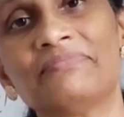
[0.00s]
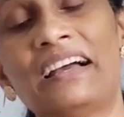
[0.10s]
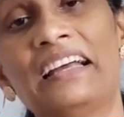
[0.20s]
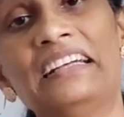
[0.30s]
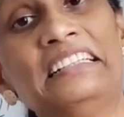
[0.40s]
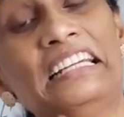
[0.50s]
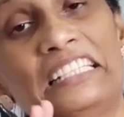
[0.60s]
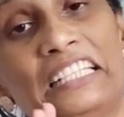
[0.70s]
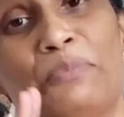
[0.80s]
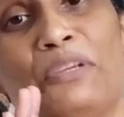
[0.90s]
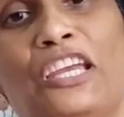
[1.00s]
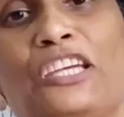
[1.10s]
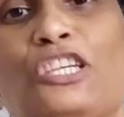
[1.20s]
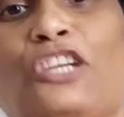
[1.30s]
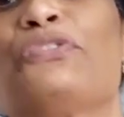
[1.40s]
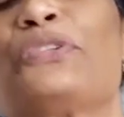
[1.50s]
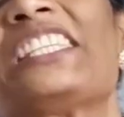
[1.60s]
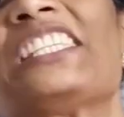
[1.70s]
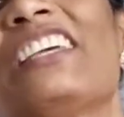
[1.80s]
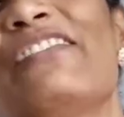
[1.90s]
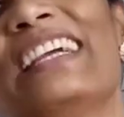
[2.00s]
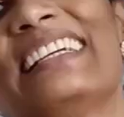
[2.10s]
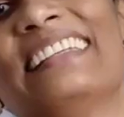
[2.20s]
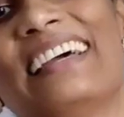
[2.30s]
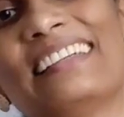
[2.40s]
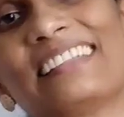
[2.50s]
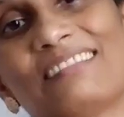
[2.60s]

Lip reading: and determination for achieving that.